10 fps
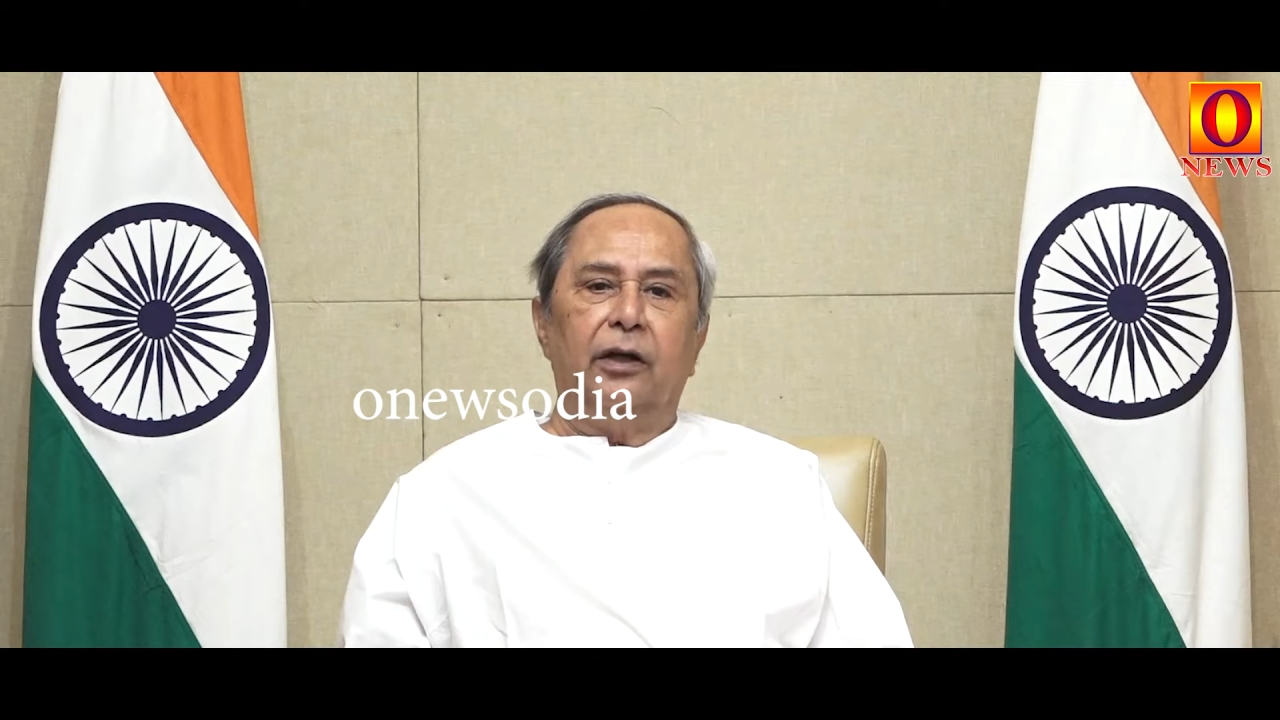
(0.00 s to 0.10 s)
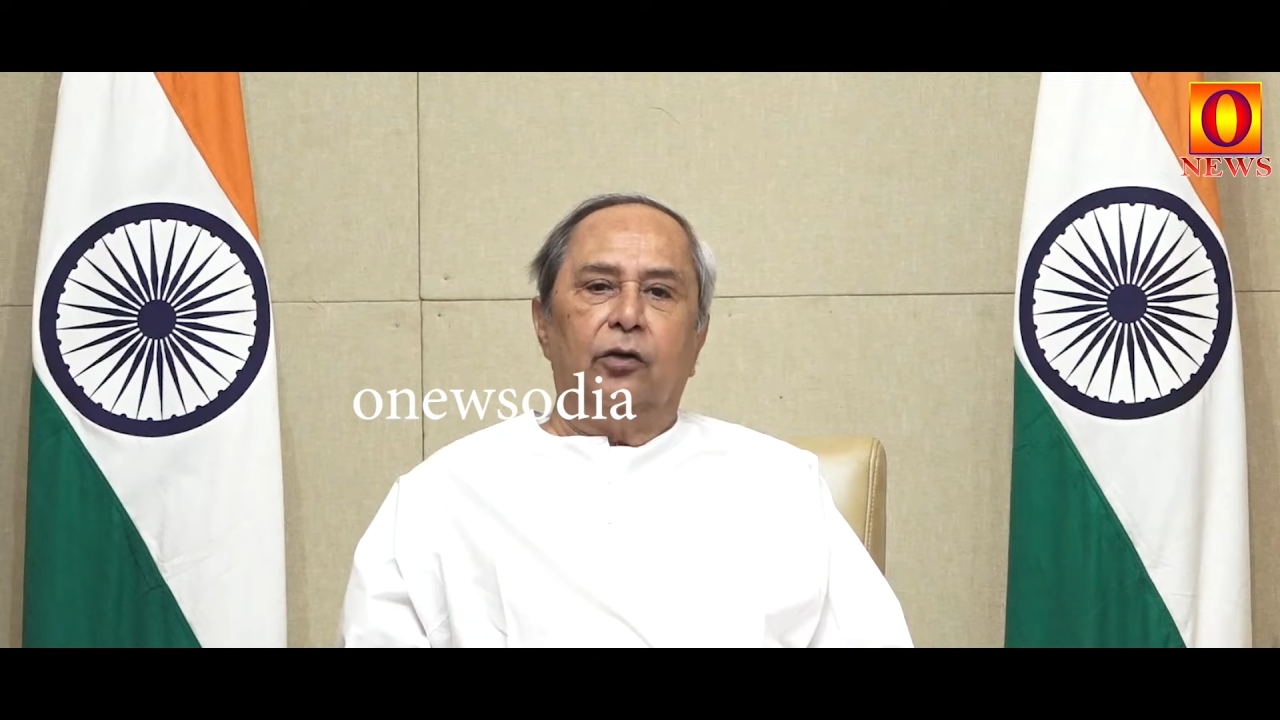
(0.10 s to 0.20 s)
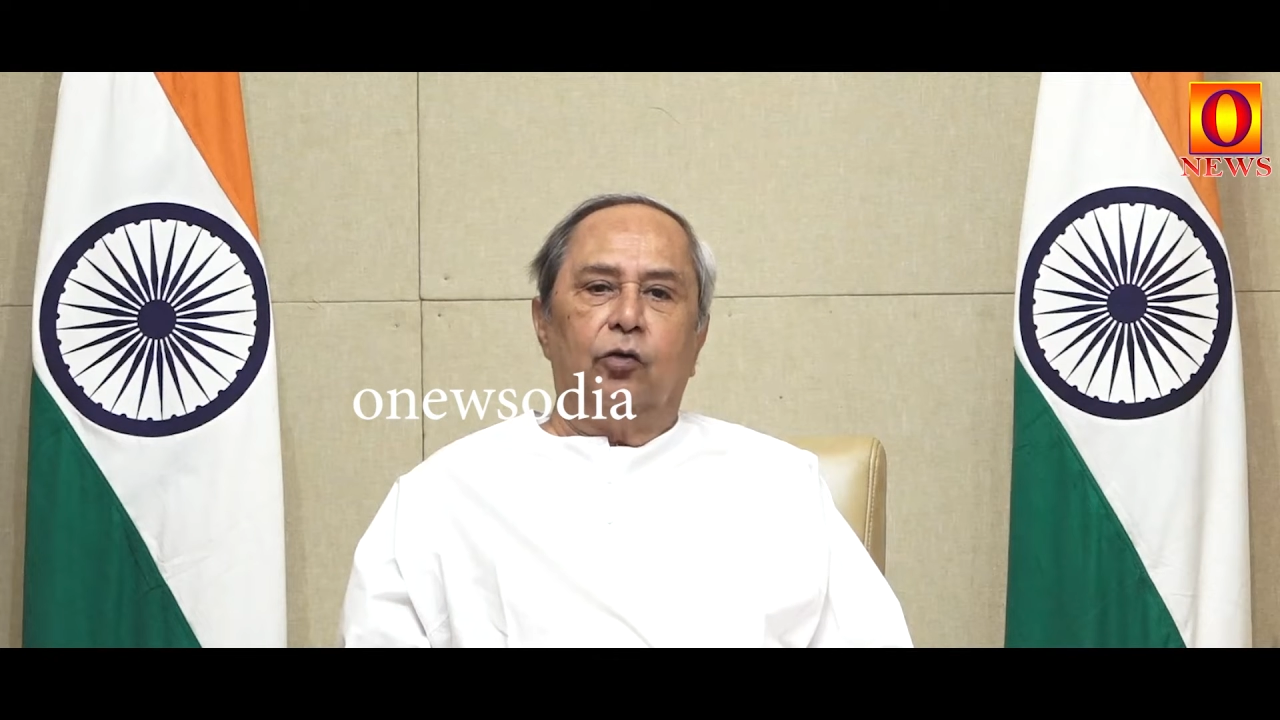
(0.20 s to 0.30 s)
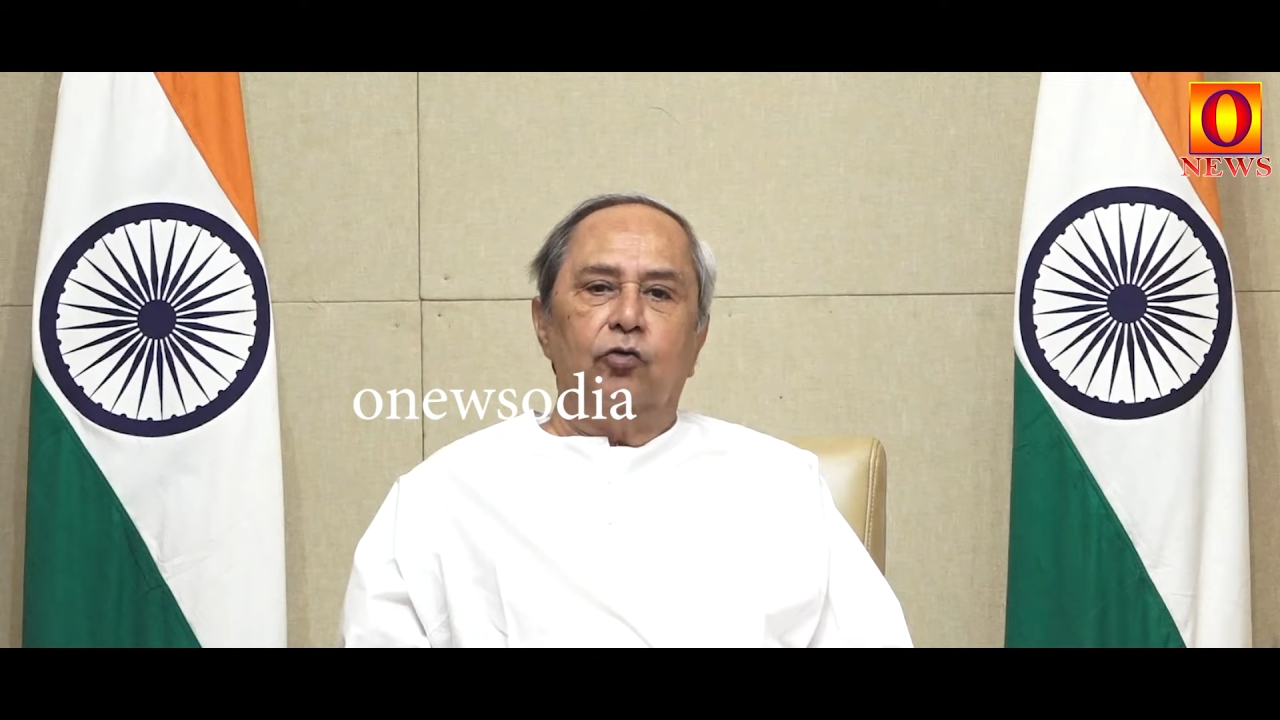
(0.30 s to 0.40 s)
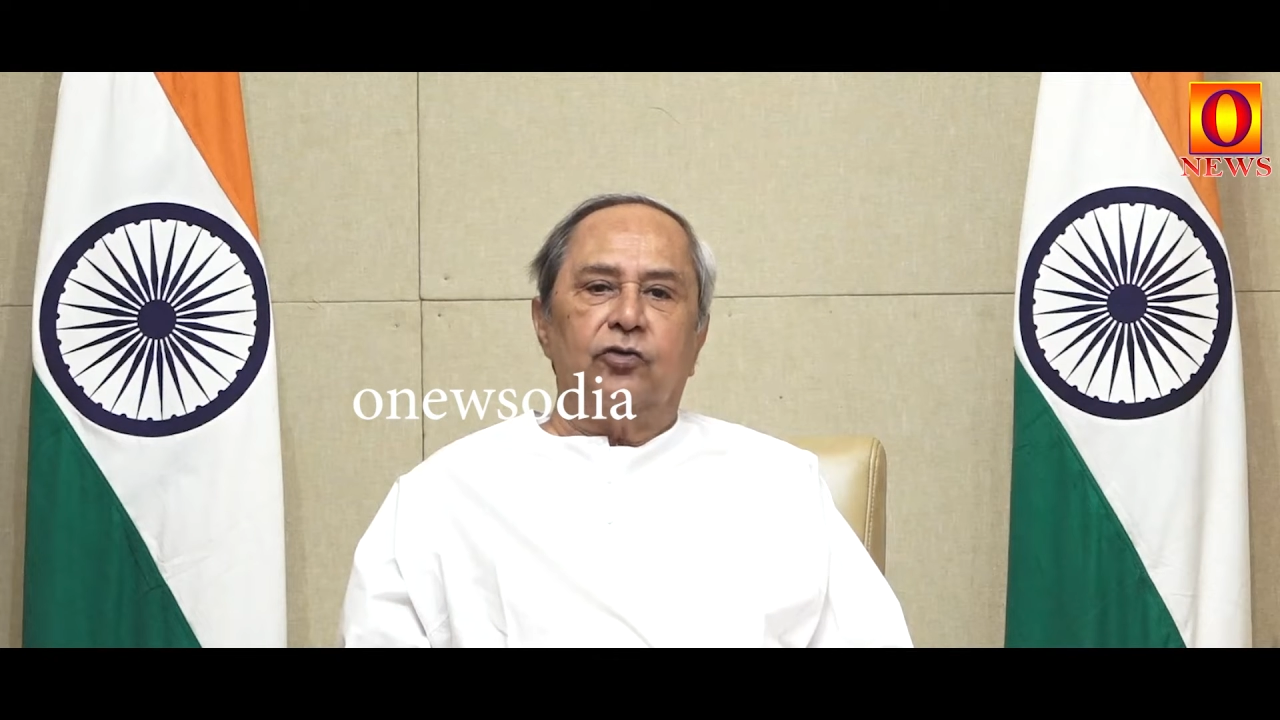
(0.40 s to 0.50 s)

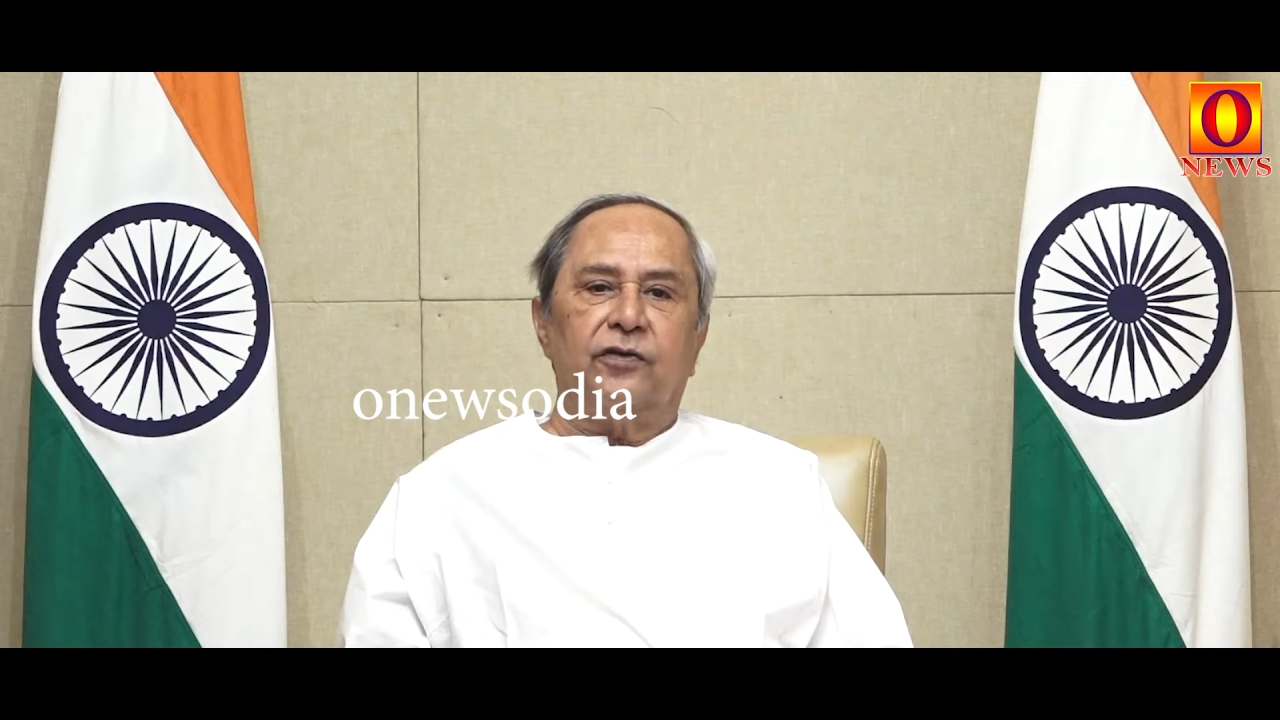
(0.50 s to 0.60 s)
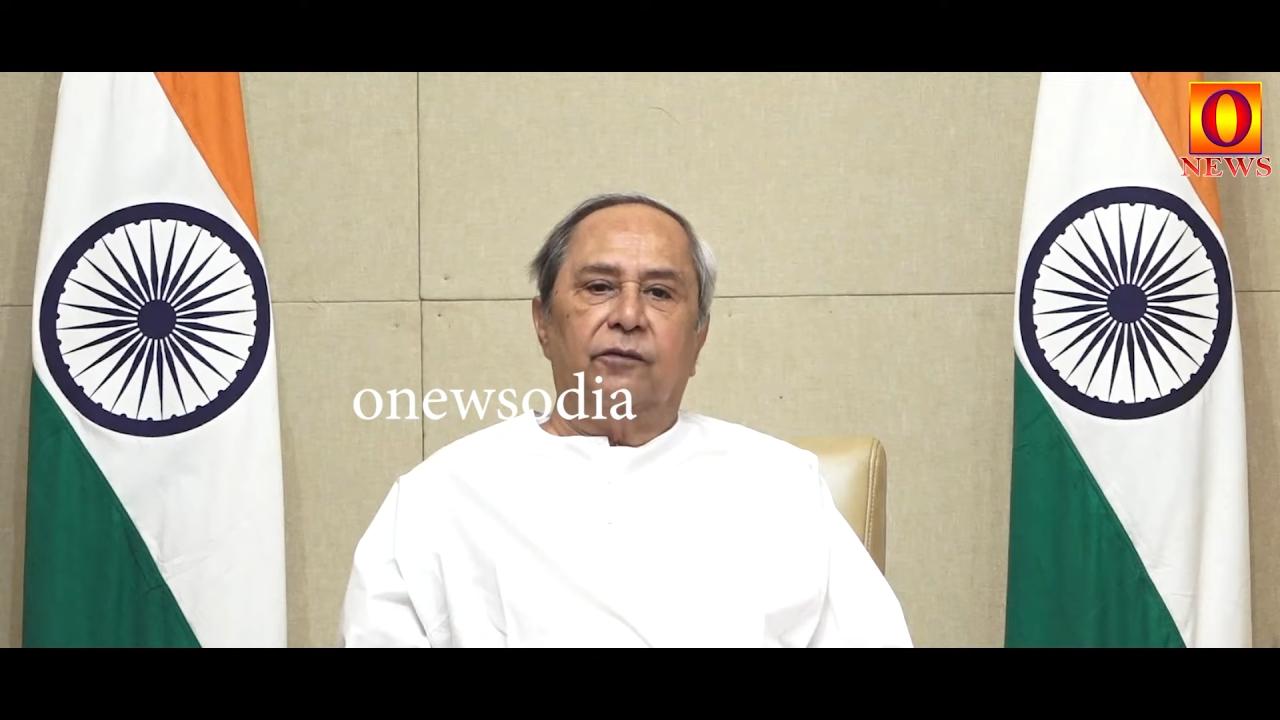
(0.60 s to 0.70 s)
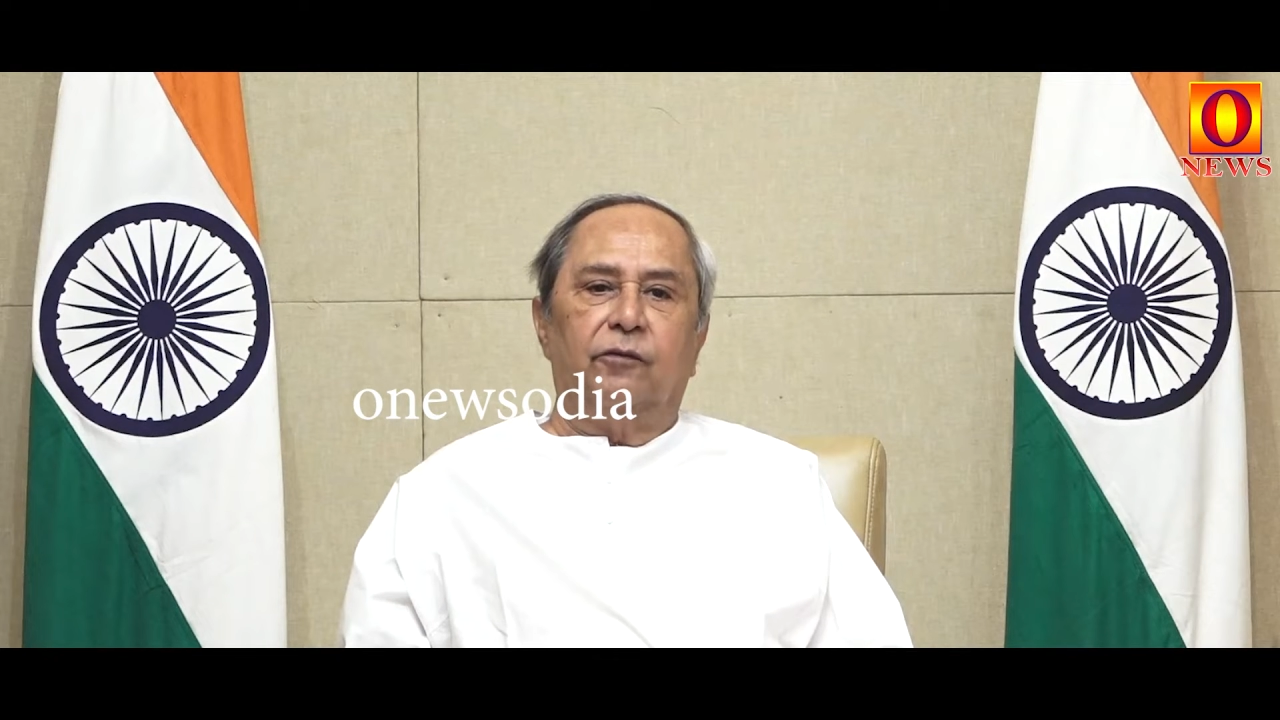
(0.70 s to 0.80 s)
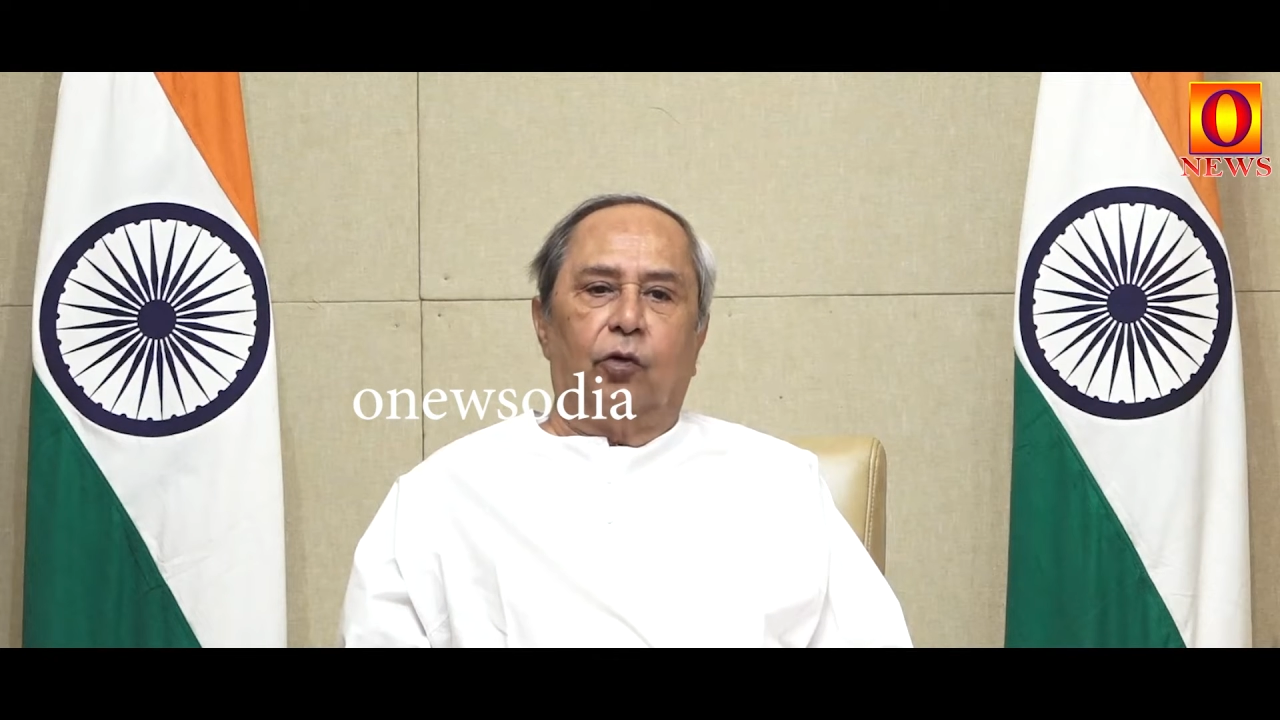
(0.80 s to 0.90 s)
inclusive